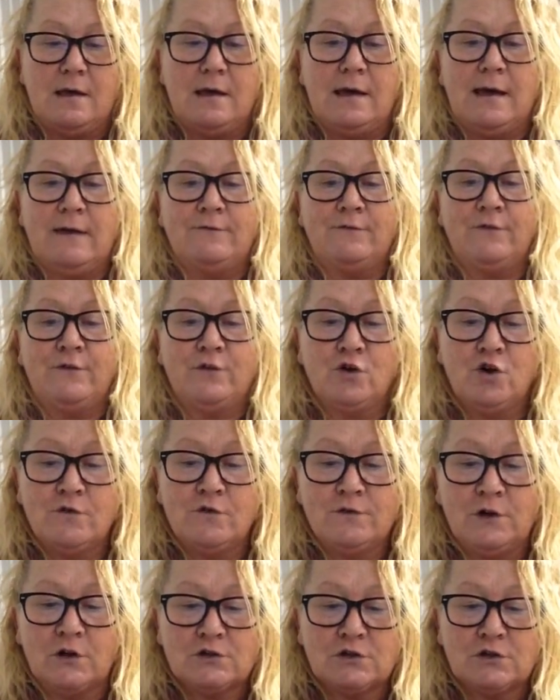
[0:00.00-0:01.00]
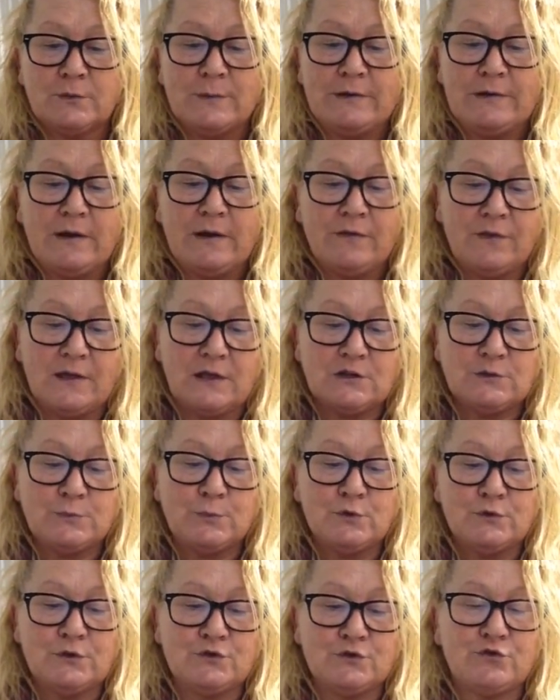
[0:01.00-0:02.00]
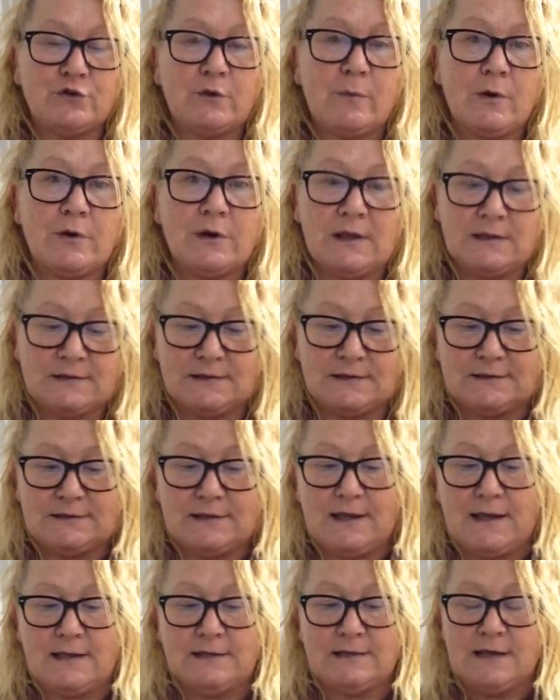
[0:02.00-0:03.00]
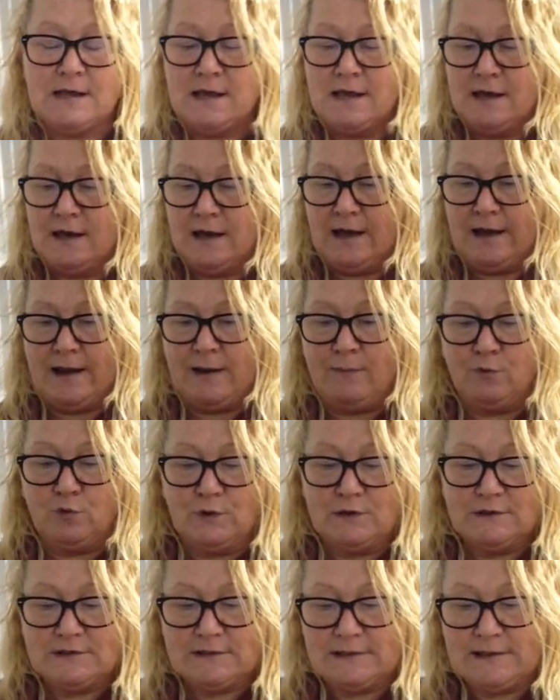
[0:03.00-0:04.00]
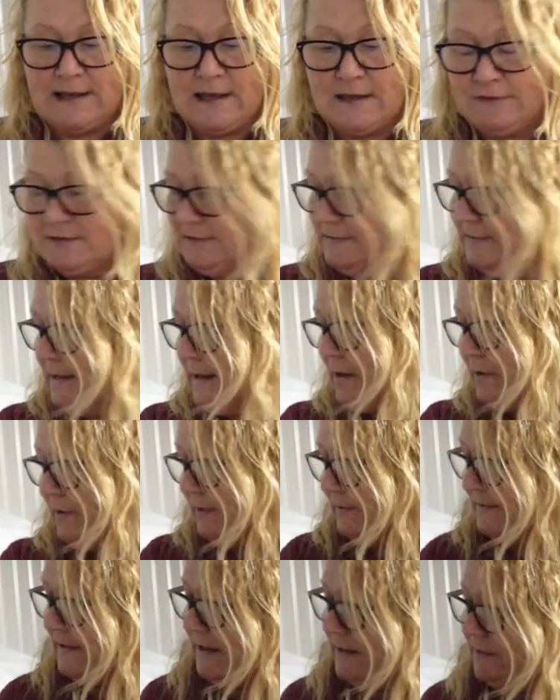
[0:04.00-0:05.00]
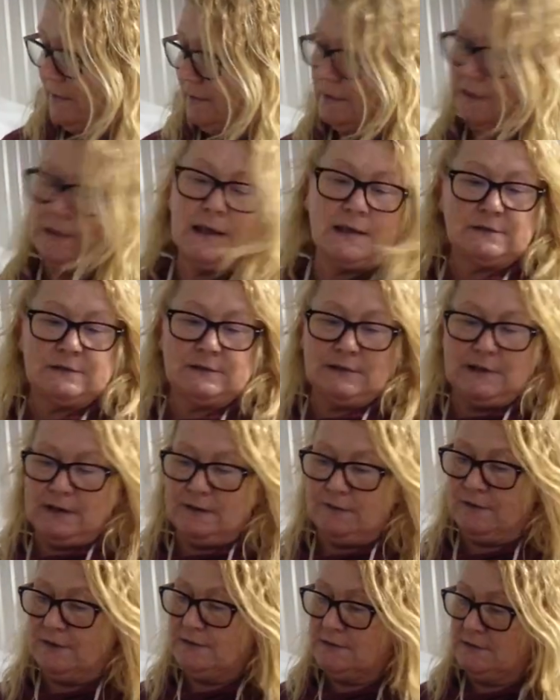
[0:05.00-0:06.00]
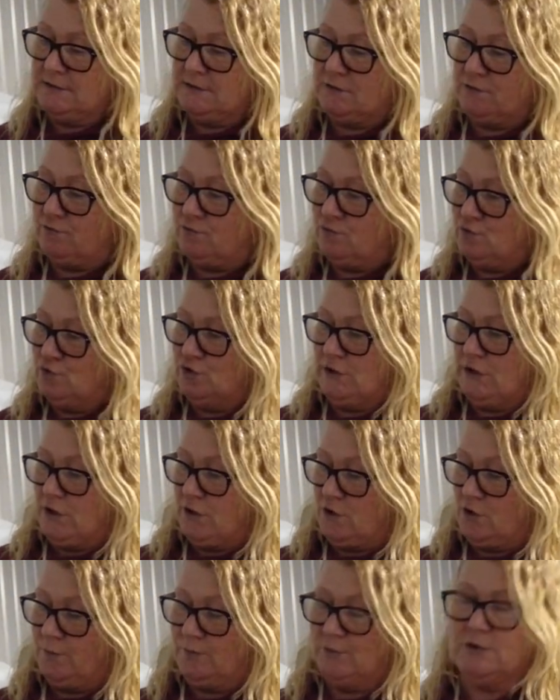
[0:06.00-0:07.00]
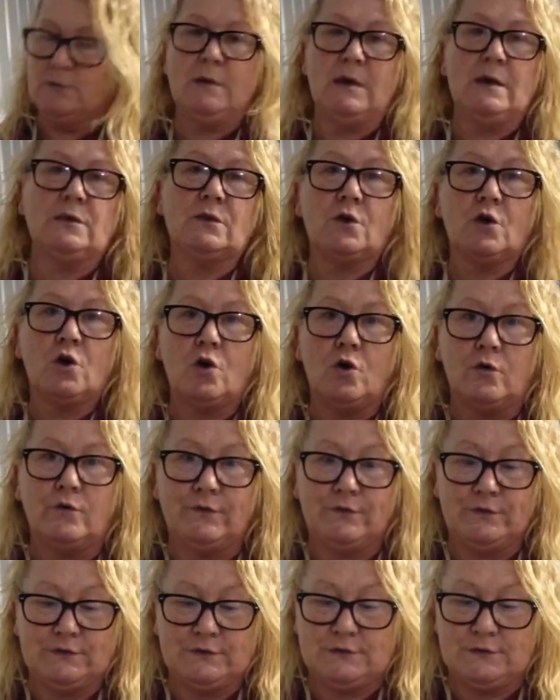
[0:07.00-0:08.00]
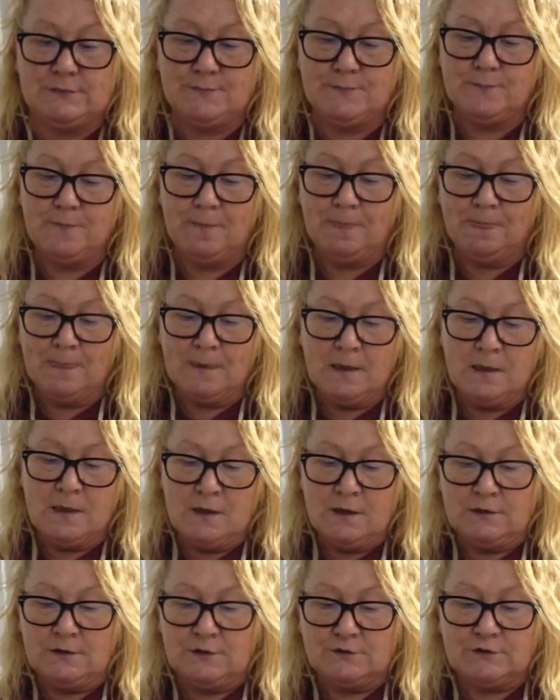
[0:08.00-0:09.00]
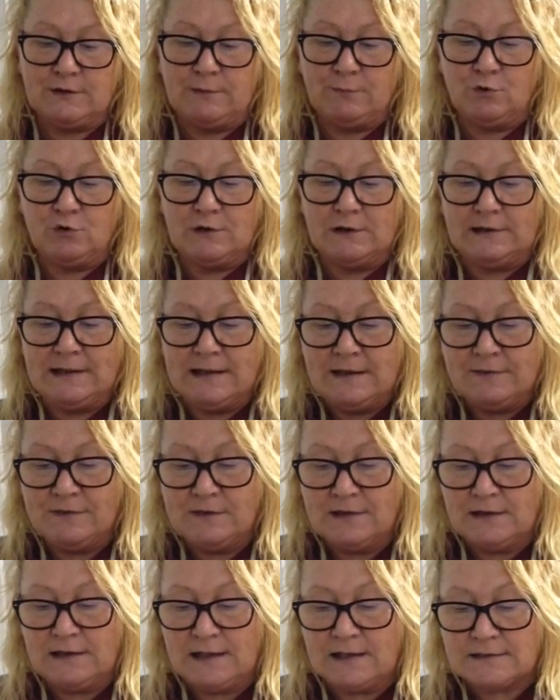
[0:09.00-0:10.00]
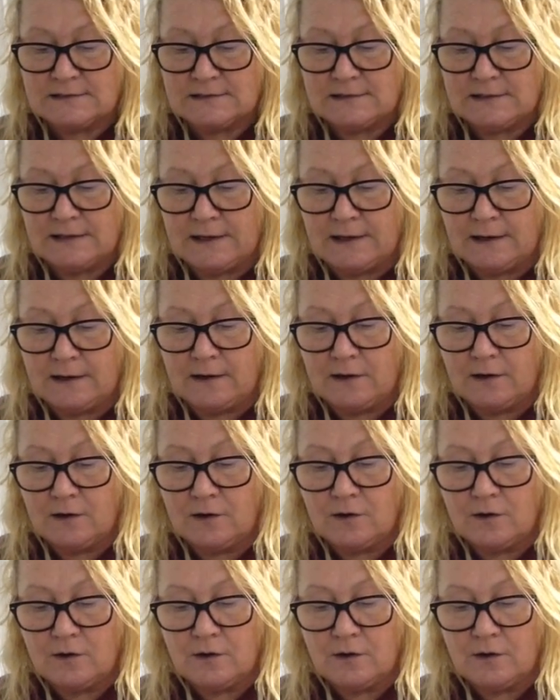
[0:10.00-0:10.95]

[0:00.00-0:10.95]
I've overlocked all the way around the edge, put the trim on as I said, and I'm going to lay this down and take the elastic. This is to ruche it up to make the cuffs. So I'm going to lay the elastic